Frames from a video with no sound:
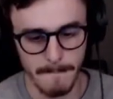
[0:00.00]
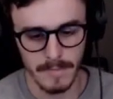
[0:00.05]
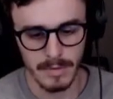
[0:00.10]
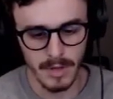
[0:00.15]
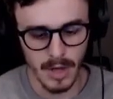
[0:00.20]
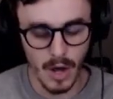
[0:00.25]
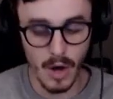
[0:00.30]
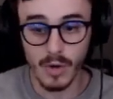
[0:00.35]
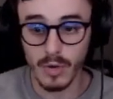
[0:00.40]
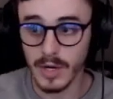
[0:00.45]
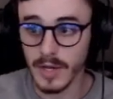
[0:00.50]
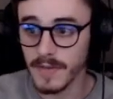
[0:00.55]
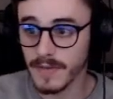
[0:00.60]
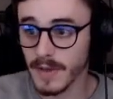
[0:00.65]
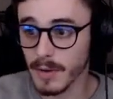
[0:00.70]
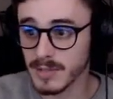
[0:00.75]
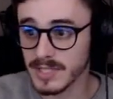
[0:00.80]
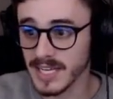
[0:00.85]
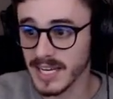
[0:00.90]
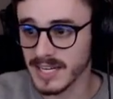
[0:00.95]
Oh,
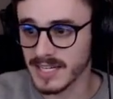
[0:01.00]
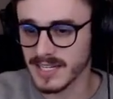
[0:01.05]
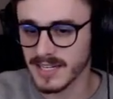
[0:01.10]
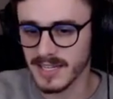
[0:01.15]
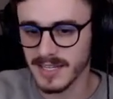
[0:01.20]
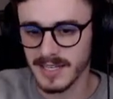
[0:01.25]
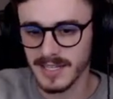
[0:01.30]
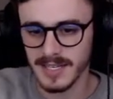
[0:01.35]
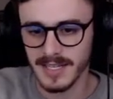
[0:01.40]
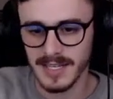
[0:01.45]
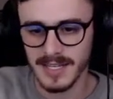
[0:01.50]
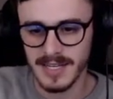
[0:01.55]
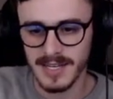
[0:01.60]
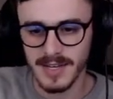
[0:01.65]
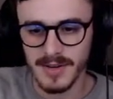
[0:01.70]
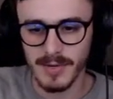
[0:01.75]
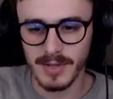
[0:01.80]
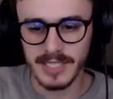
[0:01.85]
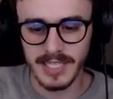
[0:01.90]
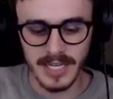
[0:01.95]
that was it.
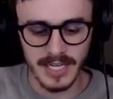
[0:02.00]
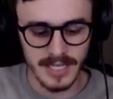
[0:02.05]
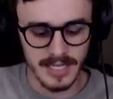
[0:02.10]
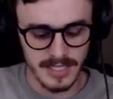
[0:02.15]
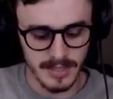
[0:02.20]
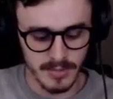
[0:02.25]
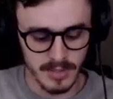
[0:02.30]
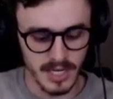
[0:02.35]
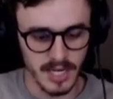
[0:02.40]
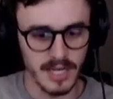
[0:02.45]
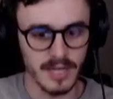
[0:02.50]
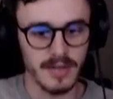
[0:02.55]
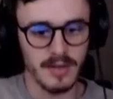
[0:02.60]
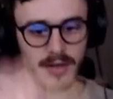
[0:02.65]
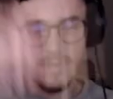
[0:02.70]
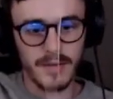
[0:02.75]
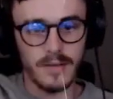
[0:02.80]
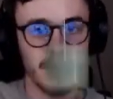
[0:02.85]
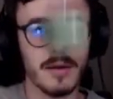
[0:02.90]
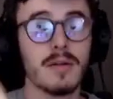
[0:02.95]
Once I get this, I'm done.
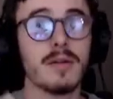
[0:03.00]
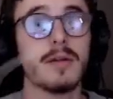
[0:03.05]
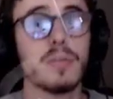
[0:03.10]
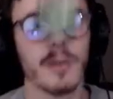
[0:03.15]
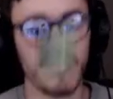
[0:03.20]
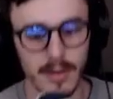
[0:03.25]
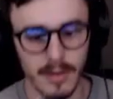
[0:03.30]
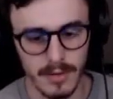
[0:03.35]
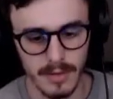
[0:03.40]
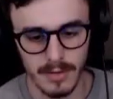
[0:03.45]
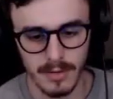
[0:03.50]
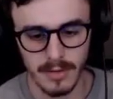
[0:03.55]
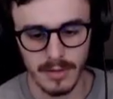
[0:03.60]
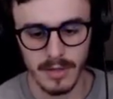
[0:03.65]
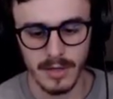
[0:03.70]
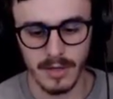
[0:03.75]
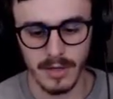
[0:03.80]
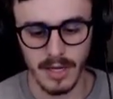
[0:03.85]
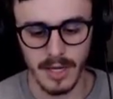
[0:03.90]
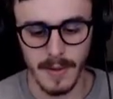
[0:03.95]

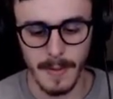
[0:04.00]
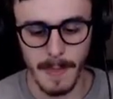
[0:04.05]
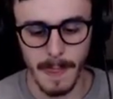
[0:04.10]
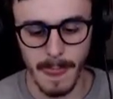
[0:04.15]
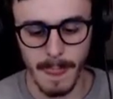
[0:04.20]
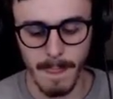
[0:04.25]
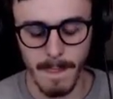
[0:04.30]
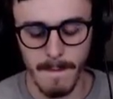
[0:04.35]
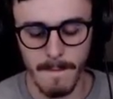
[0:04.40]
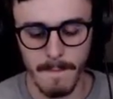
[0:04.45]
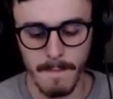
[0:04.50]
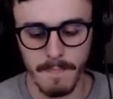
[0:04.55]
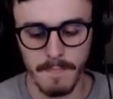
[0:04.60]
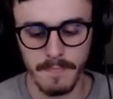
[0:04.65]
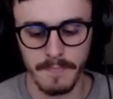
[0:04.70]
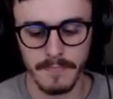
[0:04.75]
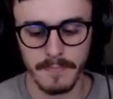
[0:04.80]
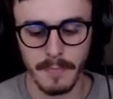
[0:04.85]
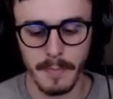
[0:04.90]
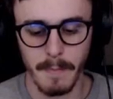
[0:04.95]
Okay. Peaches and
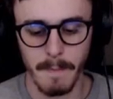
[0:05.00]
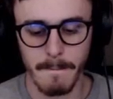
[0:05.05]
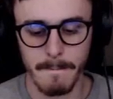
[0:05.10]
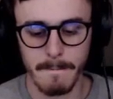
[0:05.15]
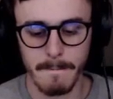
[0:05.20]
cream on the